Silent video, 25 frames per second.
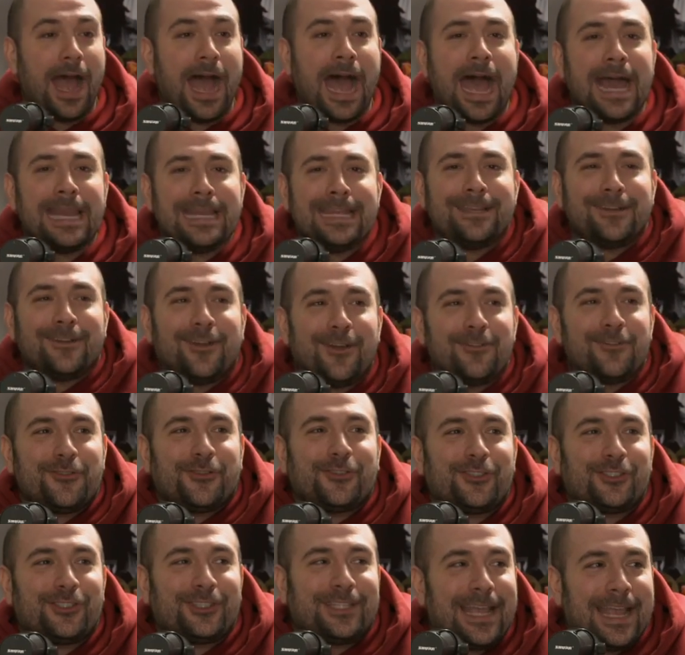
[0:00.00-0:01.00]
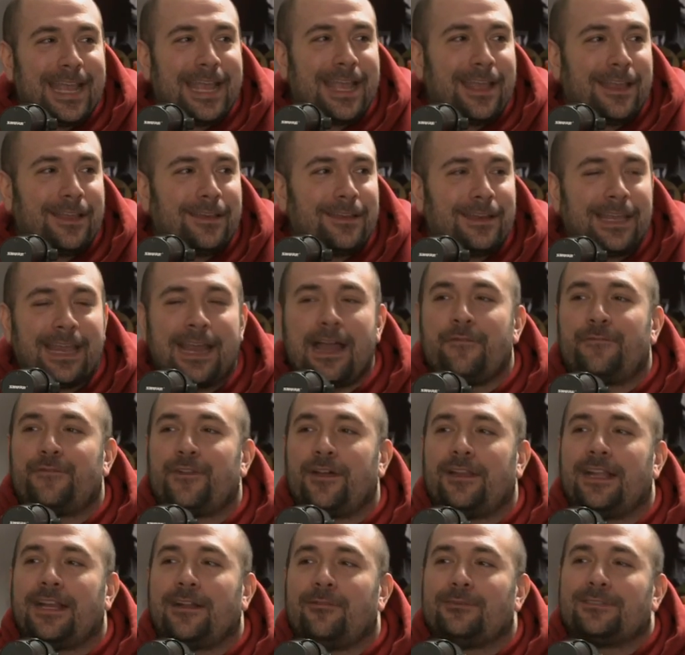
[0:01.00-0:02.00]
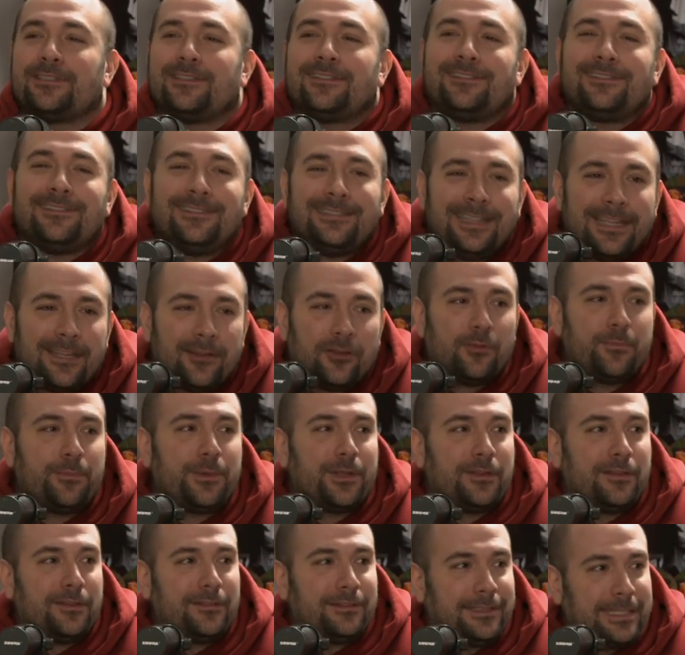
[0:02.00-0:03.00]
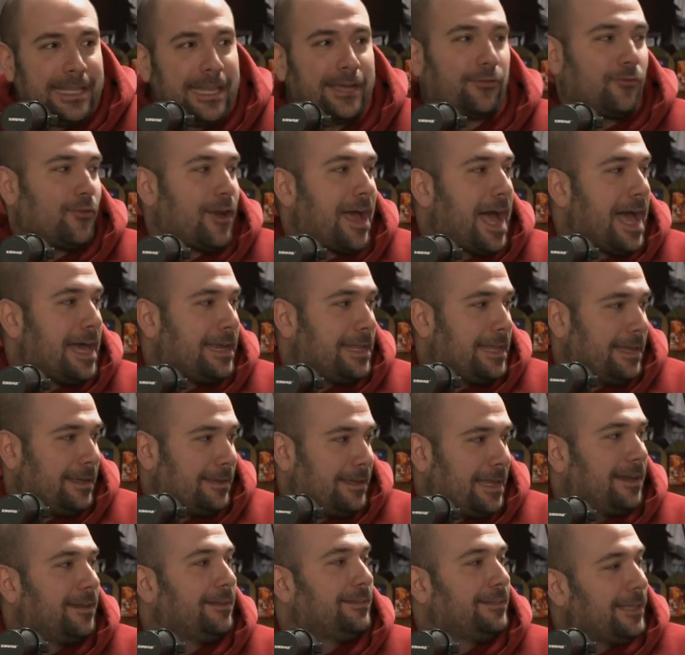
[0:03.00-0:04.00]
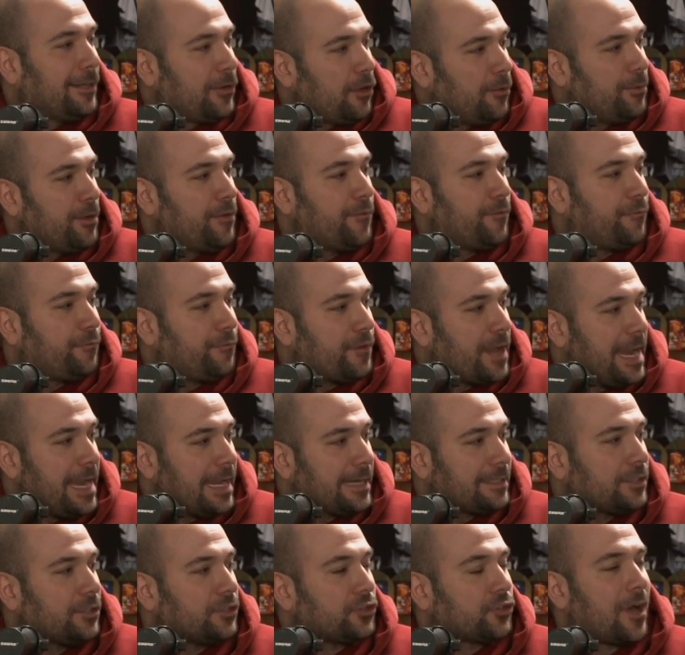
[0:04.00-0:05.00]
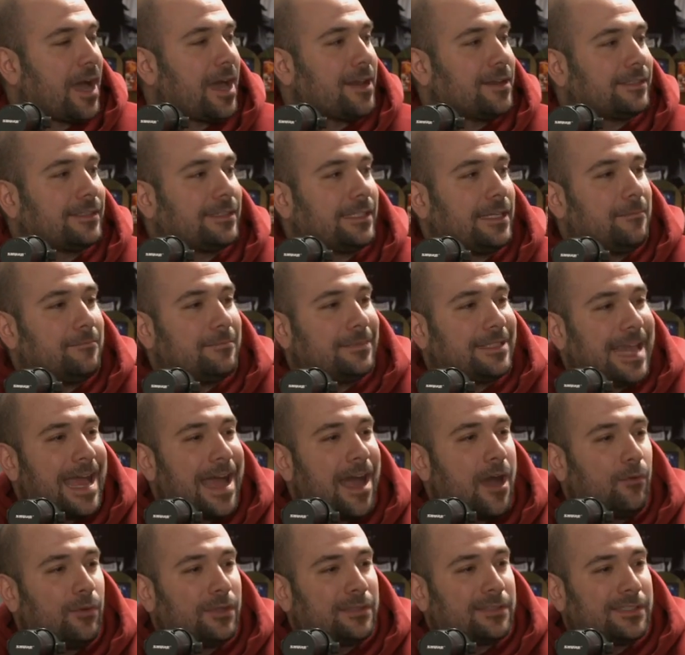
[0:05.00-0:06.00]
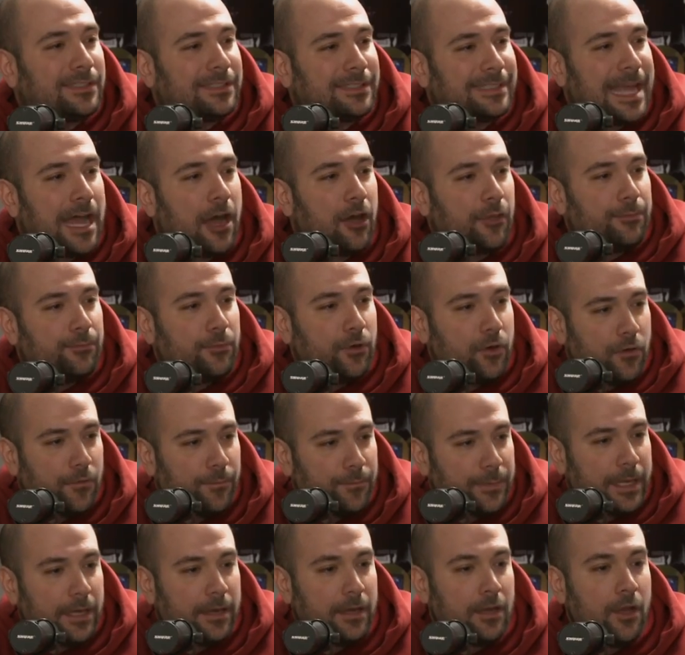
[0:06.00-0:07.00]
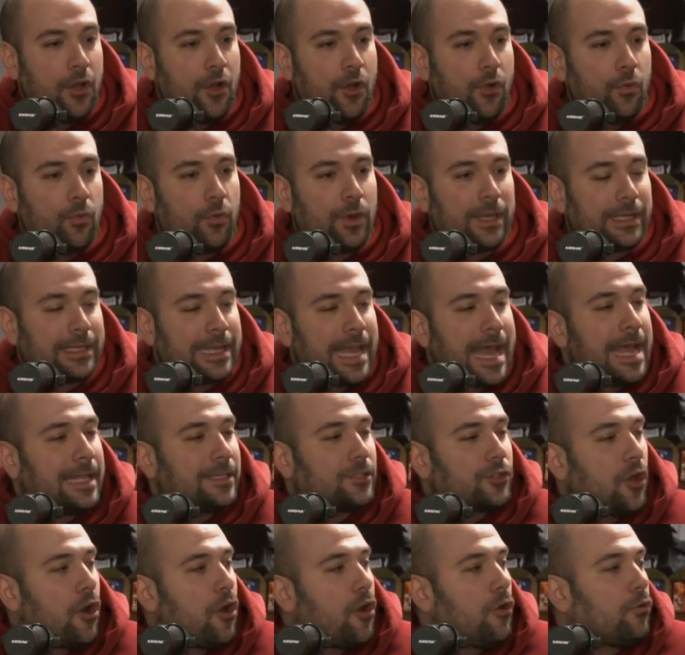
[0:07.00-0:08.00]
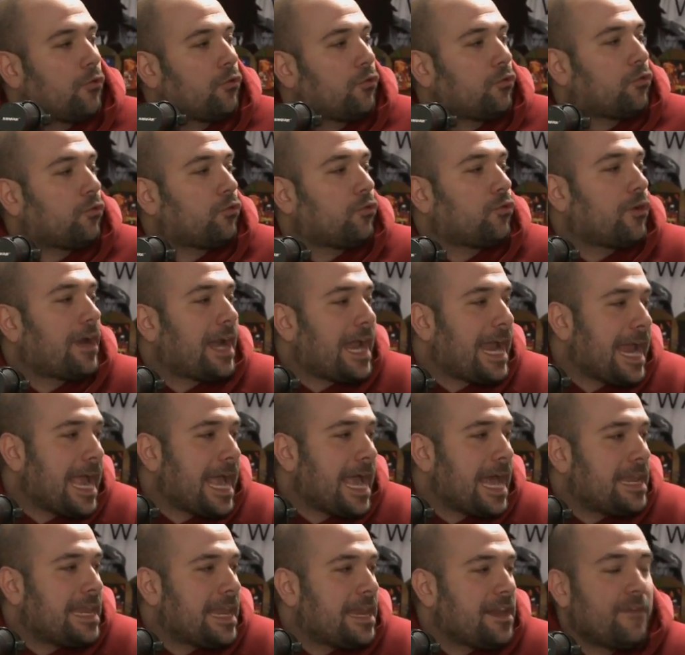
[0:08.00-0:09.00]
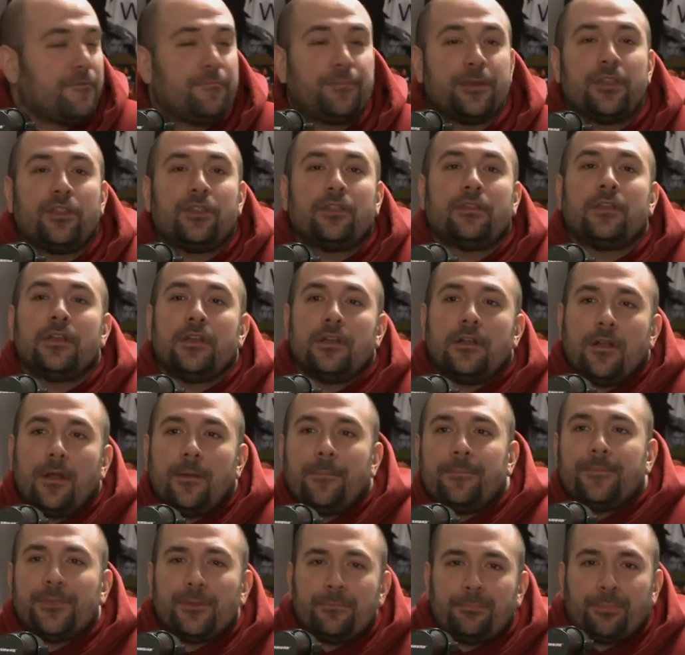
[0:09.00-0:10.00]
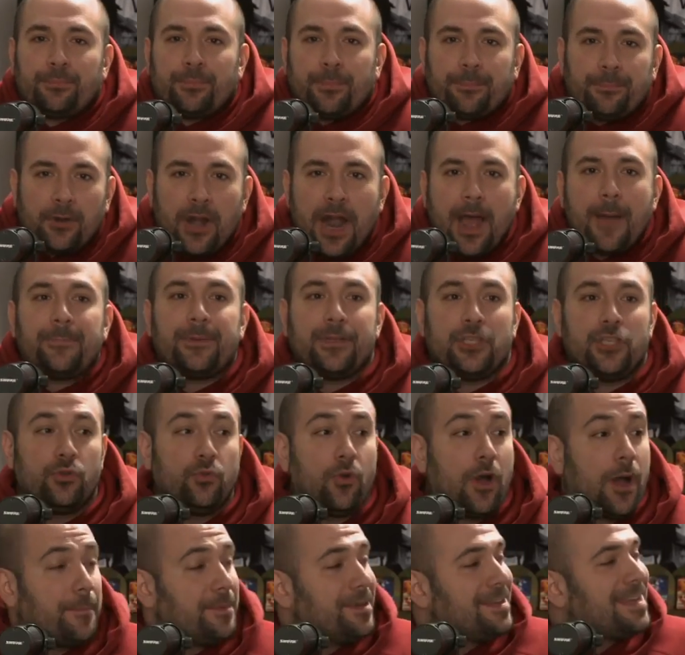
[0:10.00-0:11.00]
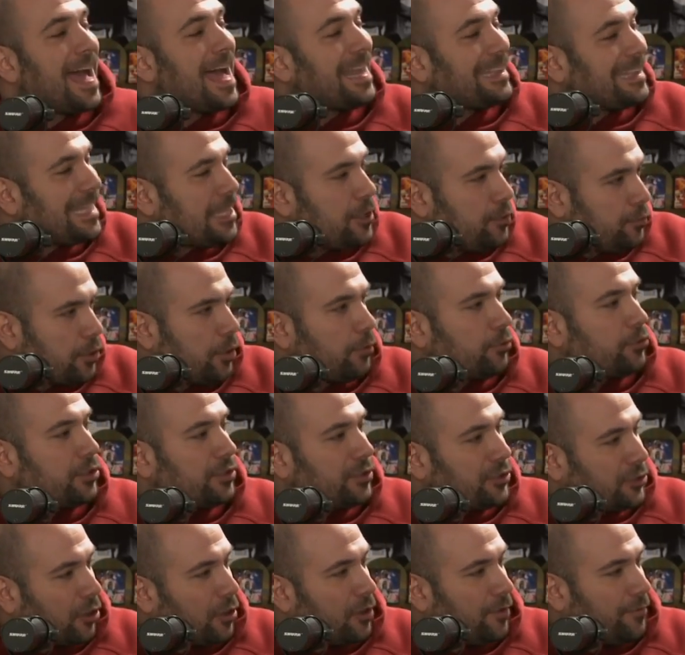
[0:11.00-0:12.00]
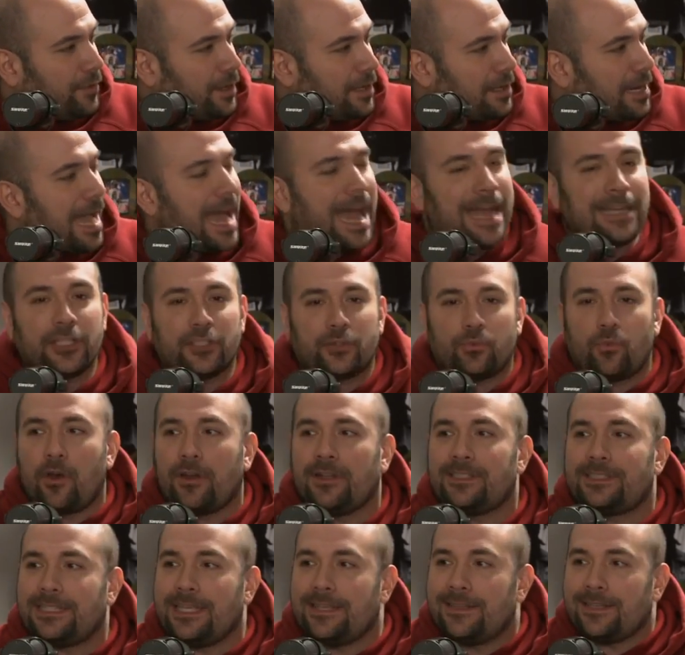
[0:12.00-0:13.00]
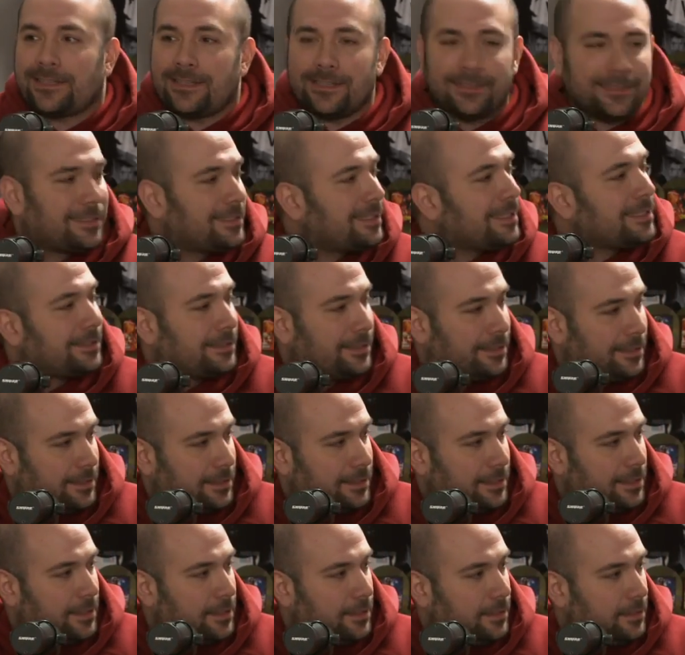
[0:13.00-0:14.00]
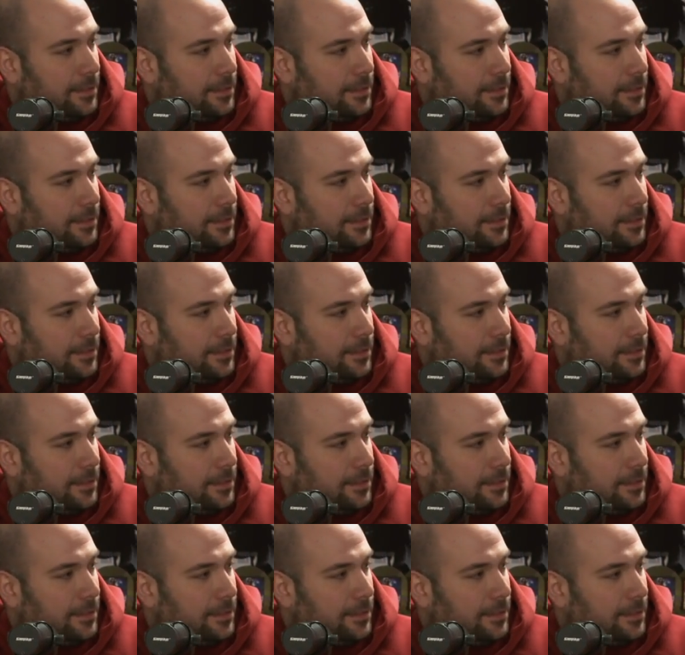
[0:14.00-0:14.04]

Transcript: I didn't understand, and I felt like it was a little bit of dick riding and a little bit fake to try to seem down with the South movement when cats all ran and have been propping you up. Not that you don't deserve it. I just want to see the consistency.